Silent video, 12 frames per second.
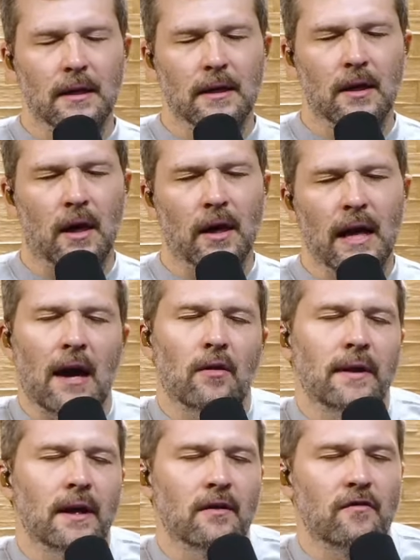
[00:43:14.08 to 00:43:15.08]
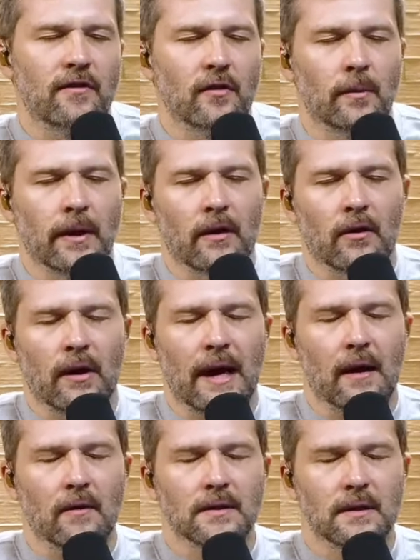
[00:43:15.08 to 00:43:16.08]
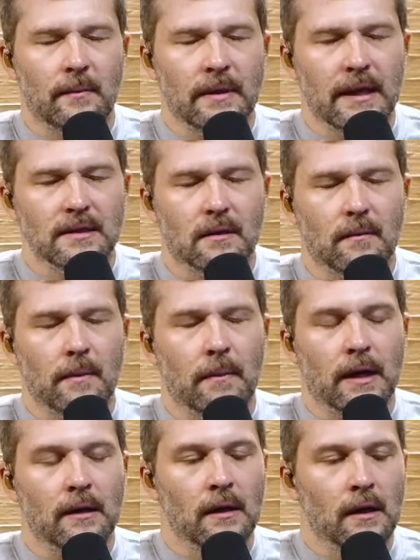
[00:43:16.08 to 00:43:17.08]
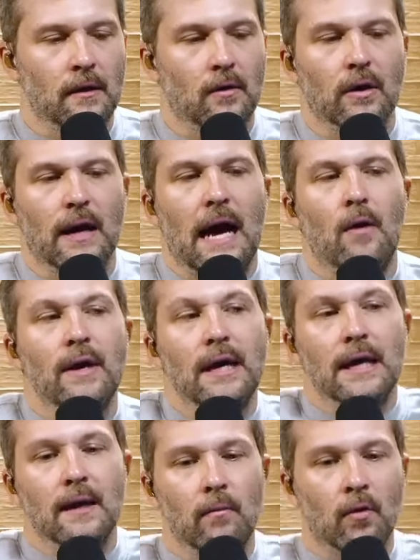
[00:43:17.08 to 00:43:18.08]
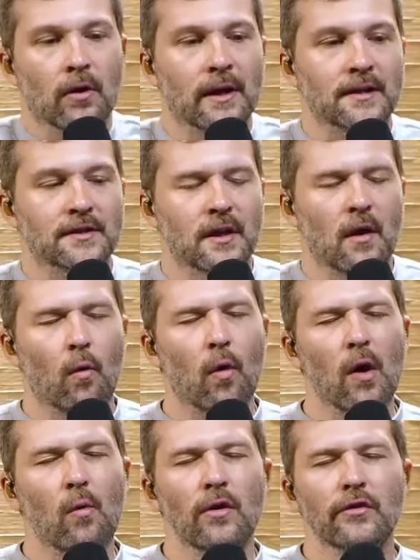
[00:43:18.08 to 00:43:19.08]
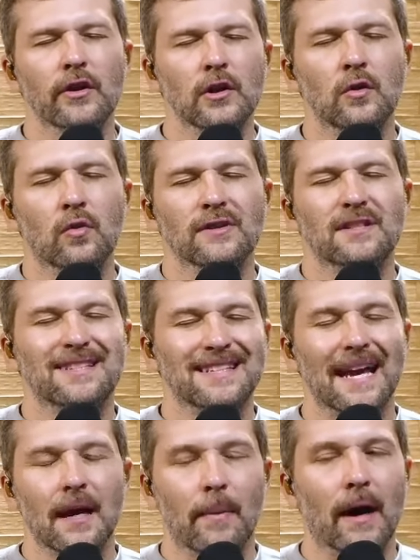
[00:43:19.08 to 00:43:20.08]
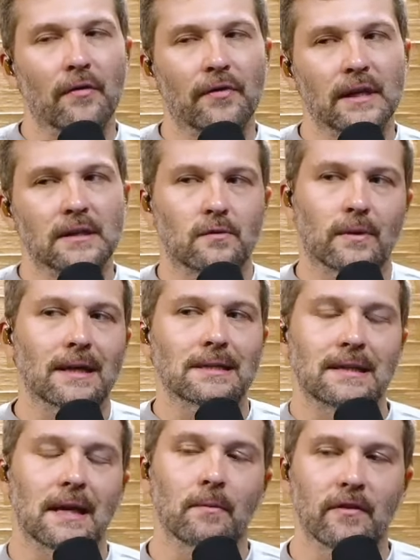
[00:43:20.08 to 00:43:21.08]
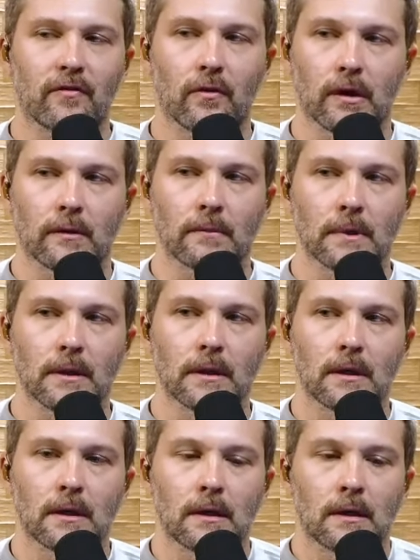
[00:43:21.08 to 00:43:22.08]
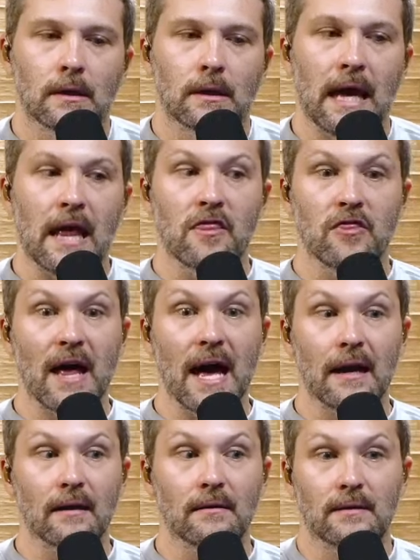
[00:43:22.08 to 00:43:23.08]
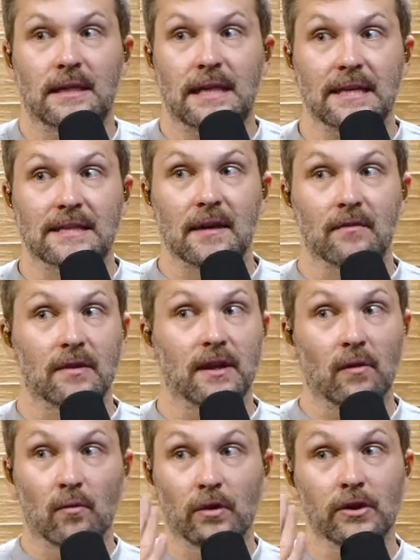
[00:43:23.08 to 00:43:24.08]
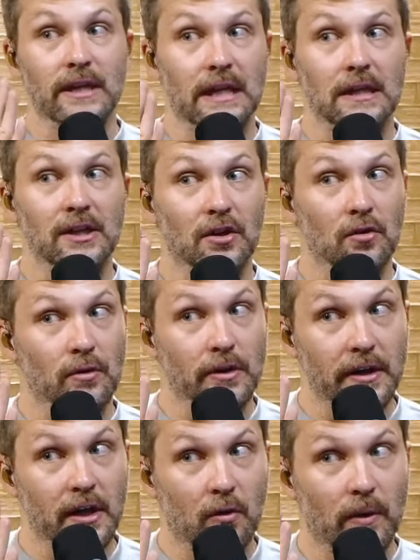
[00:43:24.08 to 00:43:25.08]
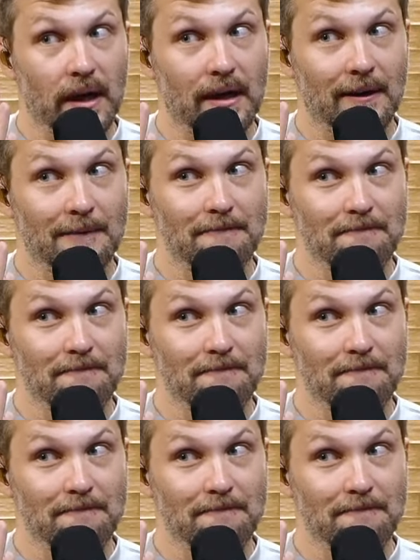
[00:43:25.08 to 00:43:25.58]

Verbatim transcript: not how are they going to feel about it or how, I mean, that's on my mind. Or how are we going to get more? It's what will the Lord say about this yeah. when I stand before Him? Yeah. And that gets everything really clear really quick.